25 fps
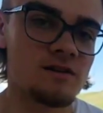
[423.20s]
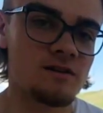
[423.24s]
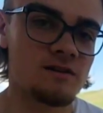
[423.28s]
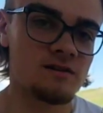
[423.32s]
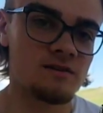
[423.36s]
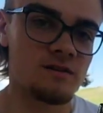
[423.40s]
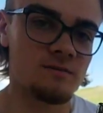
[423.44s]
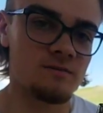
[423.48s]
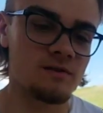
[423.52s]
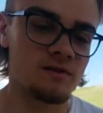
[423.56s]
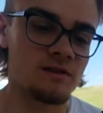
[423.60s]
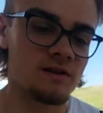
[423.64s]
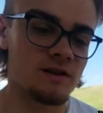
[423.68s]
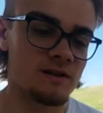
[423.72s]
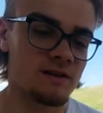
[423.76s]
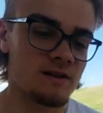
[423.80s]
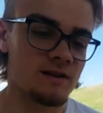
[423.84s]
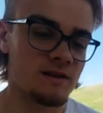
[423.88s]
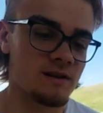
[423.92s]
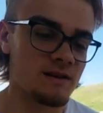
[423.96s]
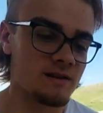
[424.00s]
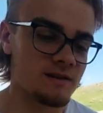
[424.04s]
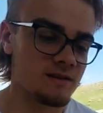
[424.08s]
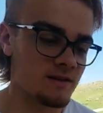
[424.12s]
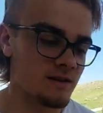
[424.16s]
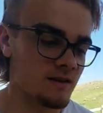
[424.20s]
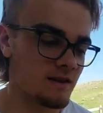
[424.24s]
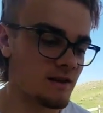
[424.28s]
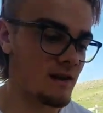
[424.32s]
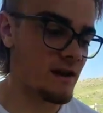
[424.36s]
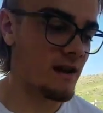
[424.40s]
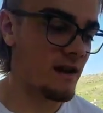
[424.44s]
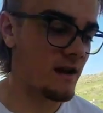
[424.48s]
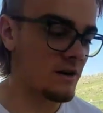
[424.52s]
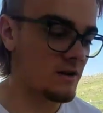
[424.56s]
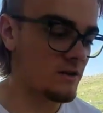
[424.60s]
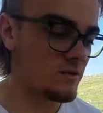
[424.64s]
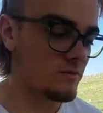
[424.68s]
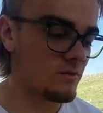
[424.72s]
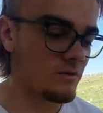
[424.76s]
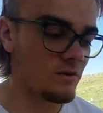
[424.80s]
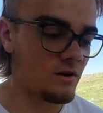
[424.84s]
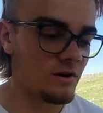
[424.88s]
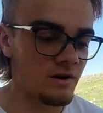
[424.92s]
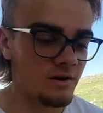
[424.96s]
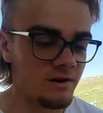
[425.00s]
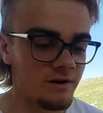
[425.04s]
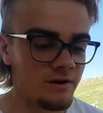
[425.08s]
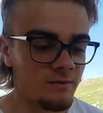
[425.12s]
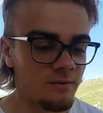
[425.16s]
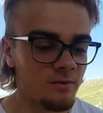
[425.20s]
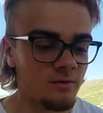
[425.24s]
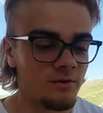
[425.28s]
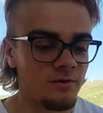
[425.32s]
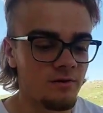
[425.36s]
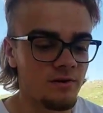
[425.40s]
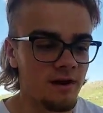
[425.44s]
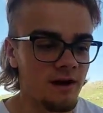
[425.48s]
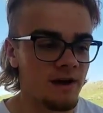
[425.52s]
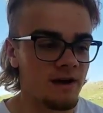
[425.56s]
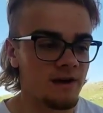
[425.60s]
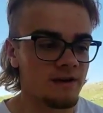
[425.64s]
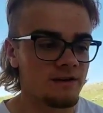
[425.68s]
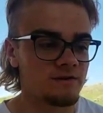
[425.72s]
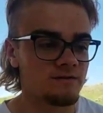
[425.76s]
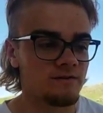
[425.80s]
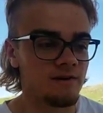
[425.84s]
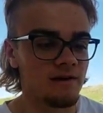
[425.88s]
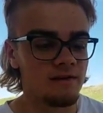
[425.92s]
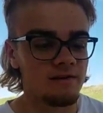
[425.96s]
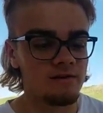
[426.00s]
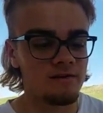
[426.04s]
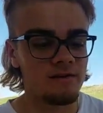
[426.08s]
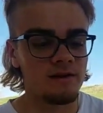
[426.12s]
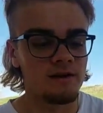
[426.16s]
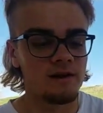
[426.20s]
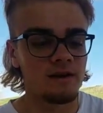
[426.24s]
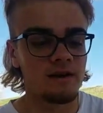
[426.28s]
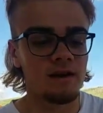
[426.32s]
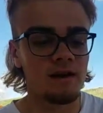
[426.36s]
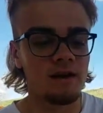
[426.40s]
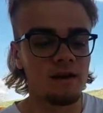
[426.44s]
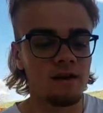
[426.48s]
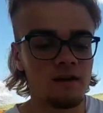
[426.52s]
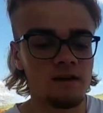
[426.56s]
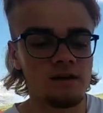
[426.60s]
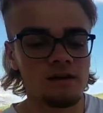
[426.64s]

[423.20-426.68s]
something like this, like an actual hot air balloon has, rather than a